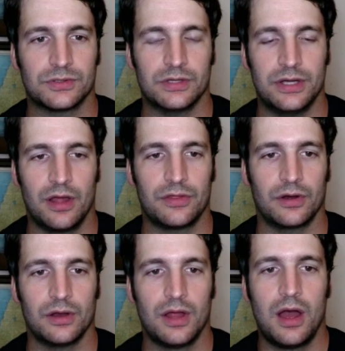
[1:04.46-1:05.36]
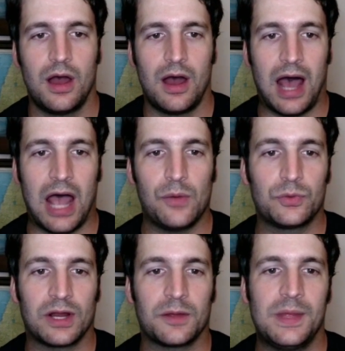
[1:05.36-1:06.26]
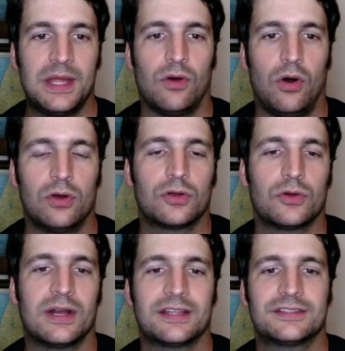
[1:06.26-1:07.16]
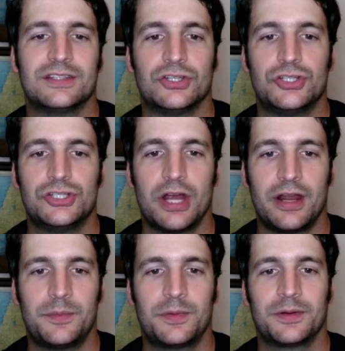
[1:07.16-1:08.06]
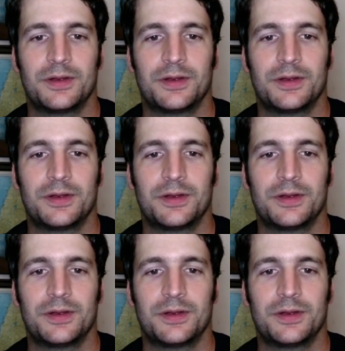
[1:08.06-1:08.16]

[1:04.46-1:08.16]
another. I would recommend all critics to shut up,